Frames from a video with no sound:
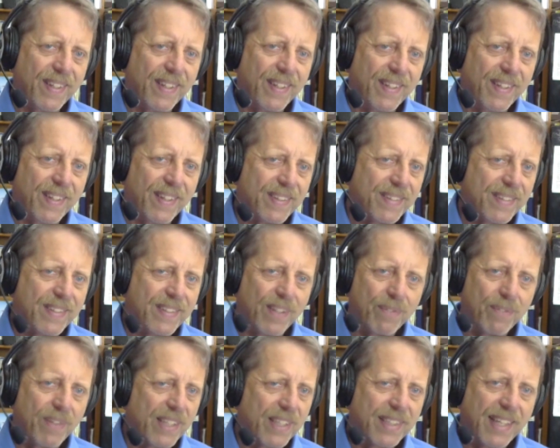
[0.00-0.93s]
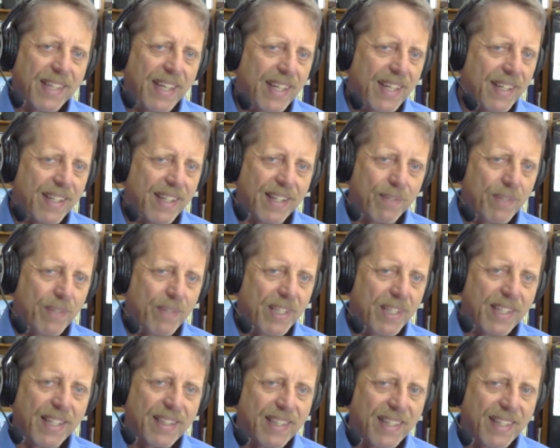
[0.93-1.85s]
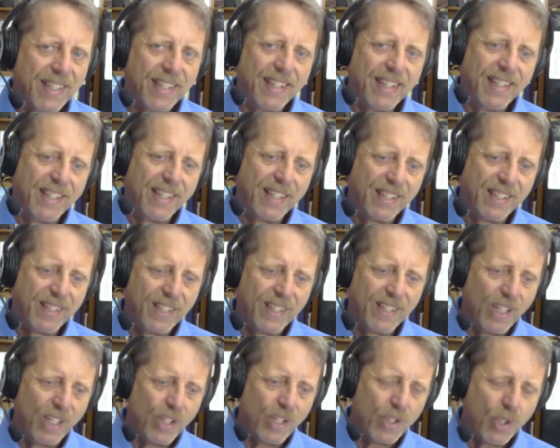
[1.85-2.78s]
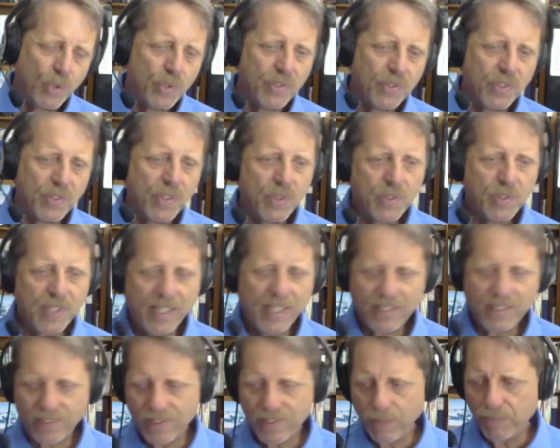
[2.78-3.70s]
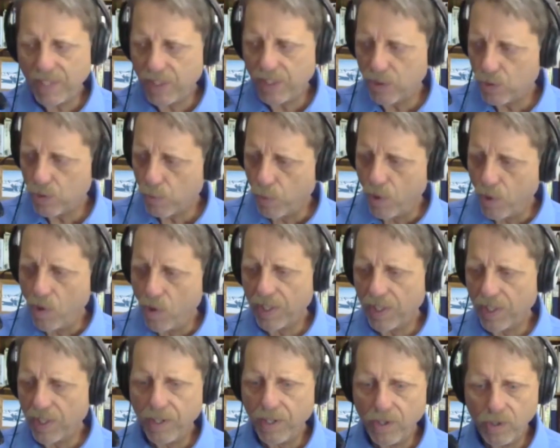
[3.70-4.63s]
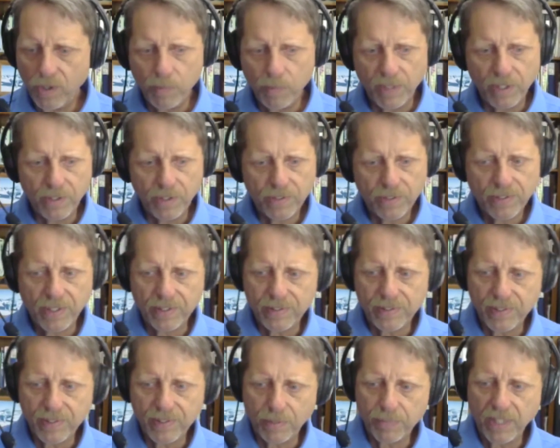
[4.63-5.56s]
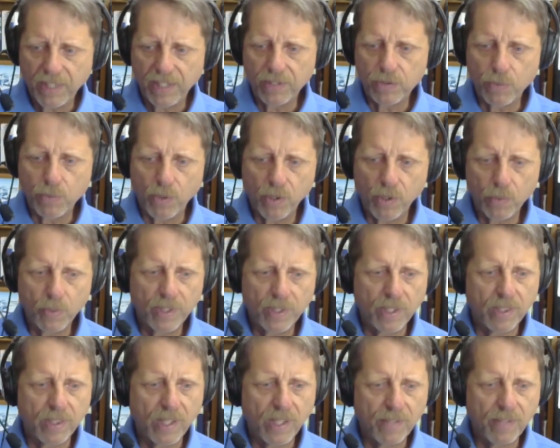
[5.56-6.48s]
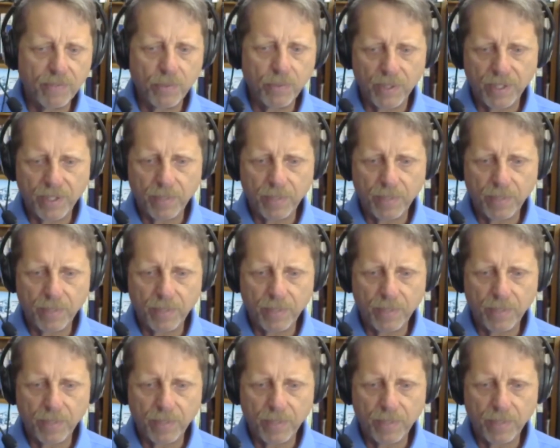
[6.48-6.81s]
Stuff like that. I mean, that you sense something is wrong at home, or you sense something is wrong with a loved one.